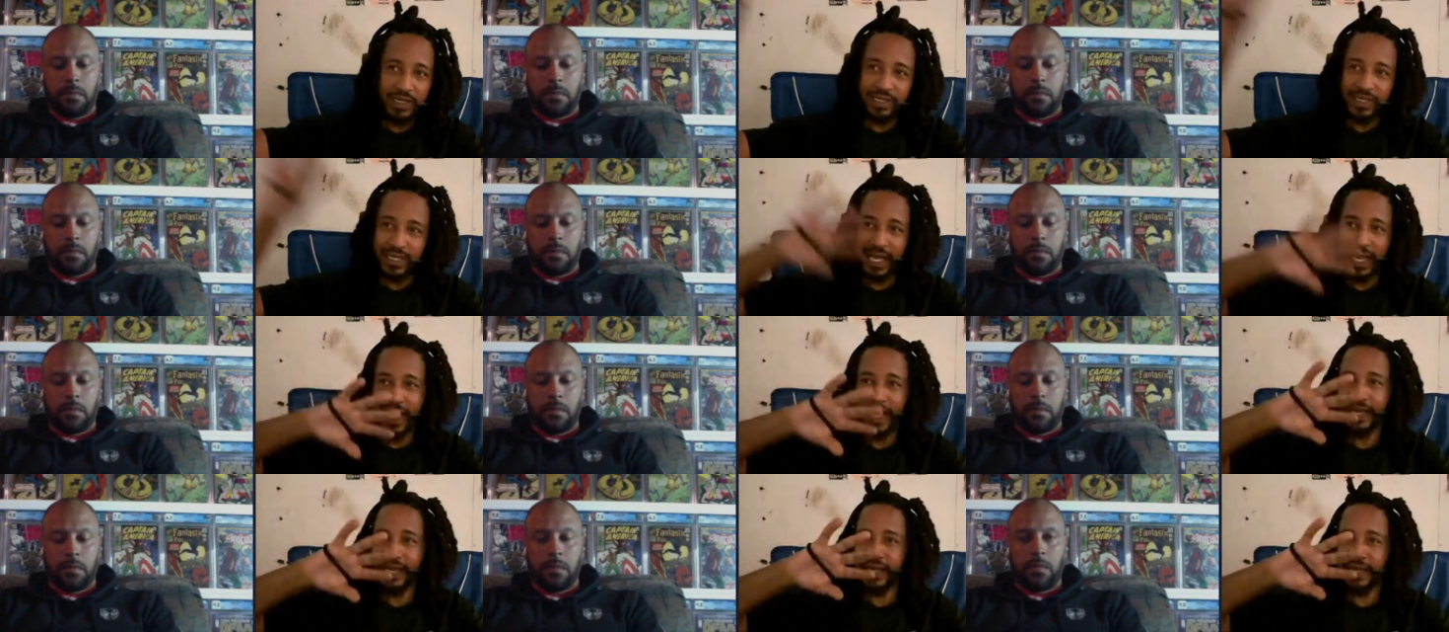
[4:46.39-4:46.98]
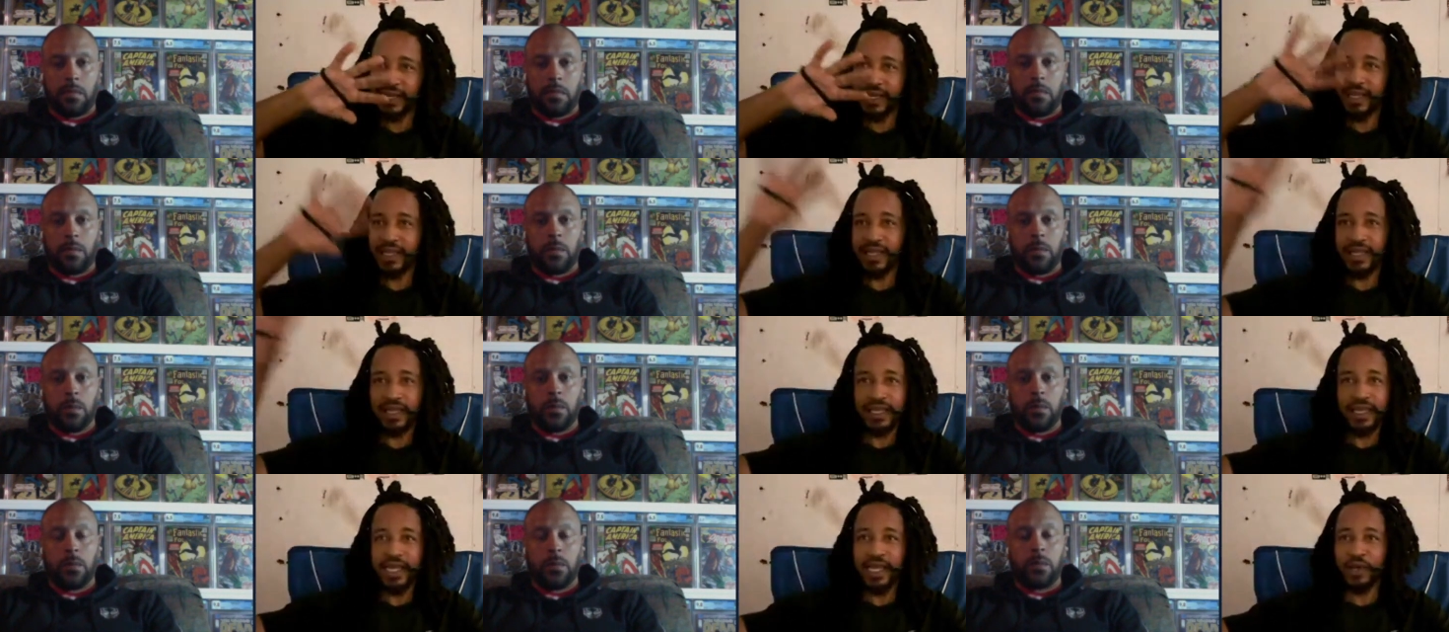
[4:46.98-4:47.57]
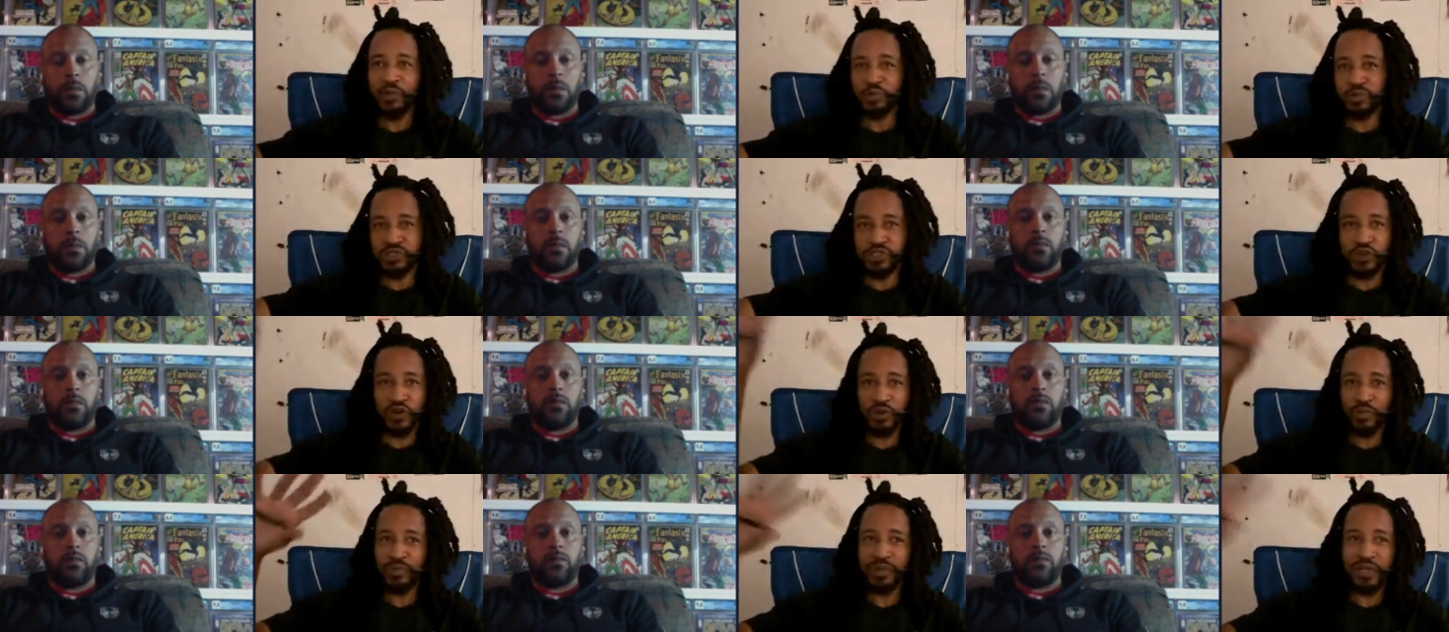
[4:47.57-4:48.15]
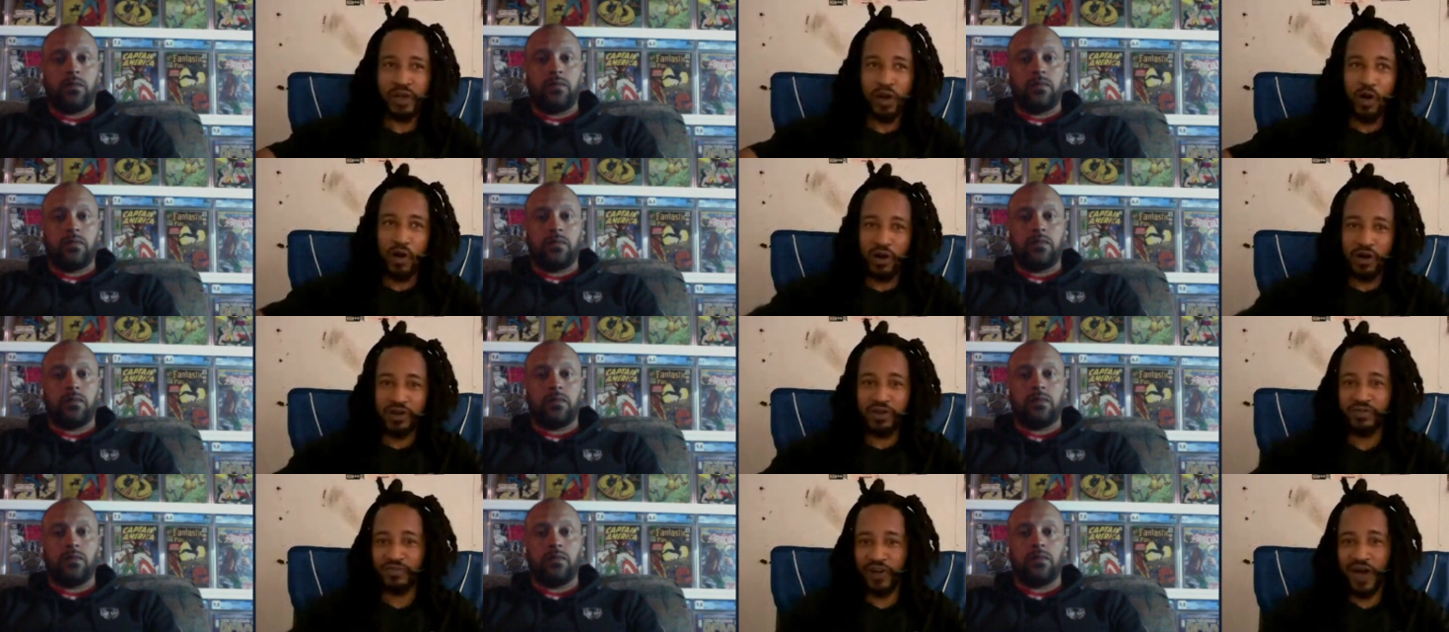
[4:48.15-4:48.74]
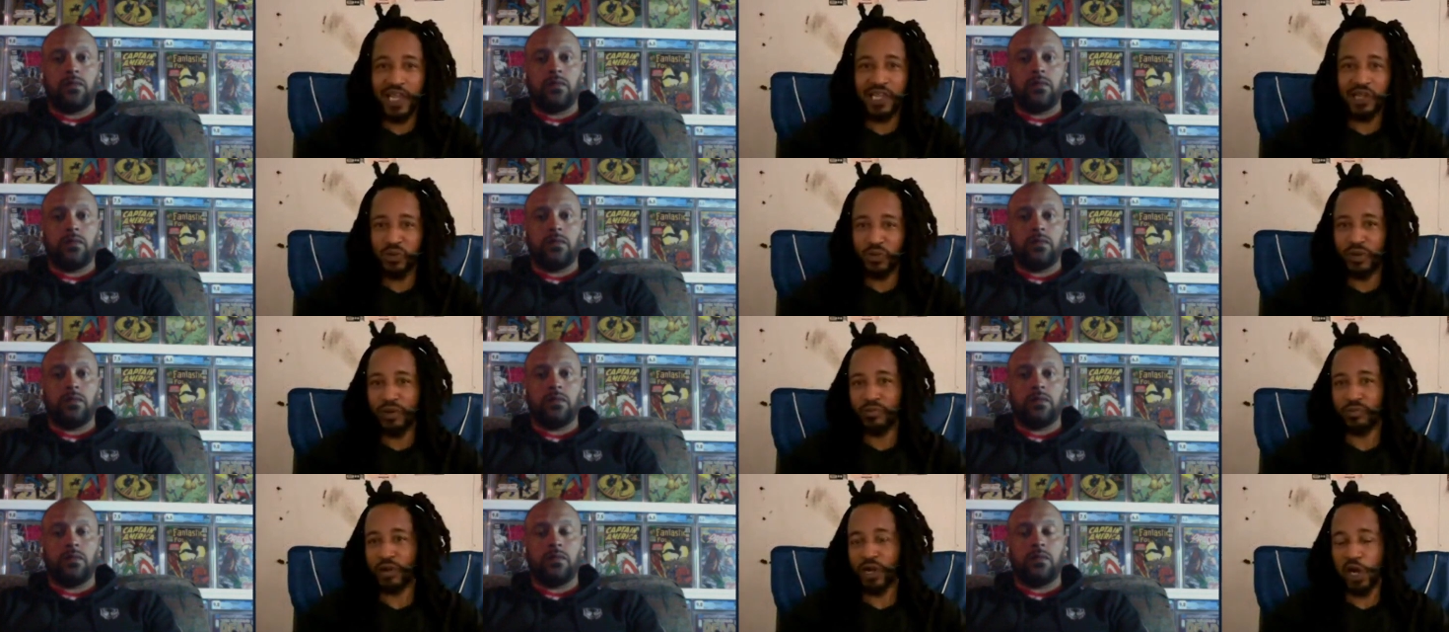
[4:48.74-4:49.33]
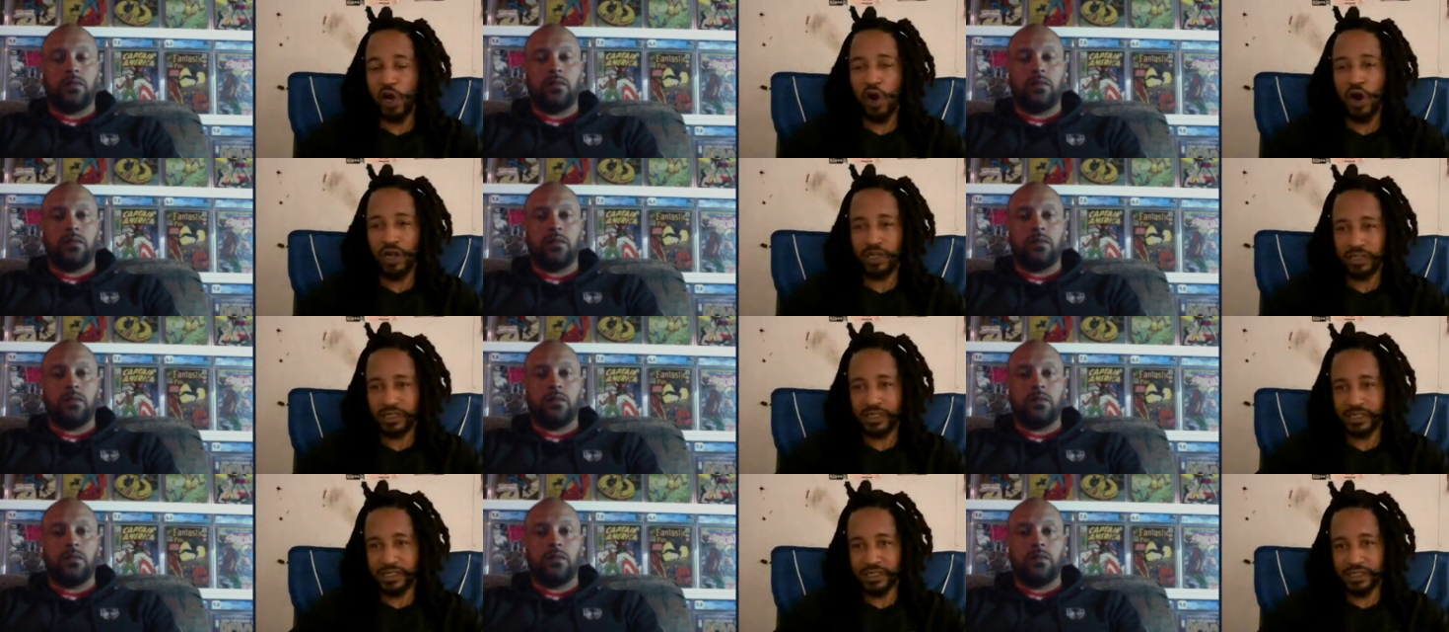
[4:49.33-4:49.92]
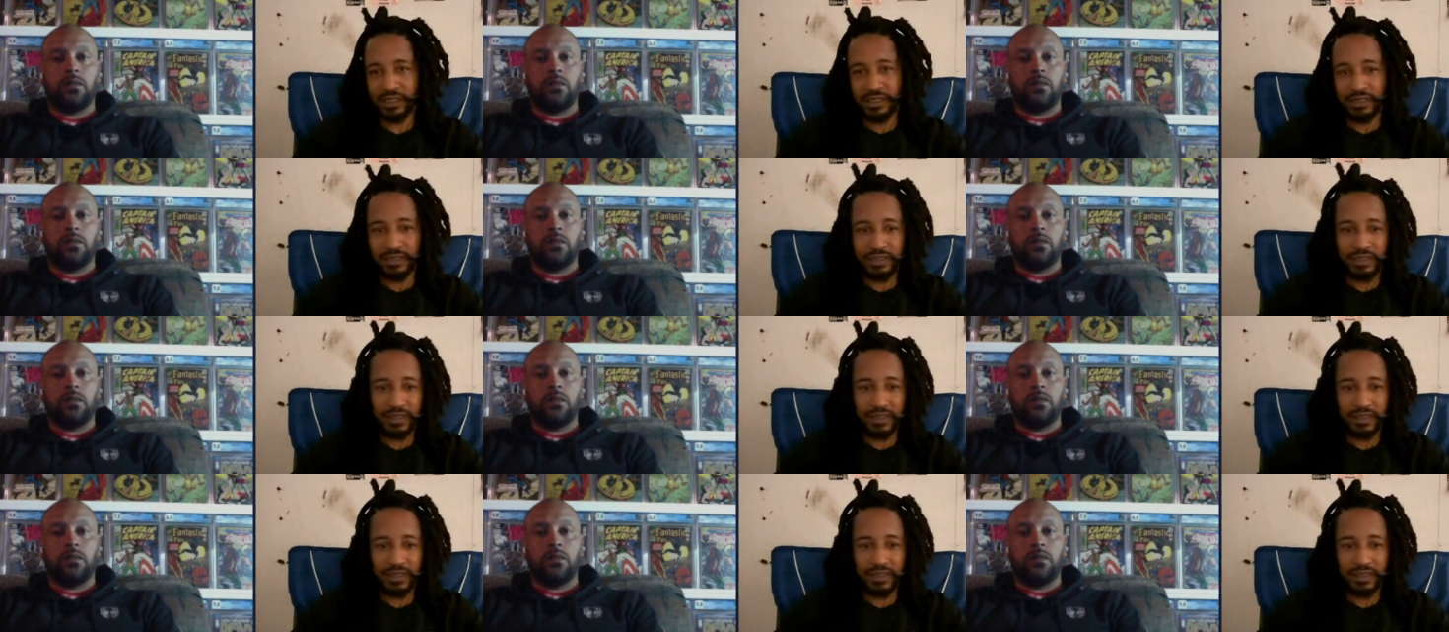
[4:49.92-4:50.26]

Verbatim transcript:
Speaker 1: that it was going to be hard to follow it regardless.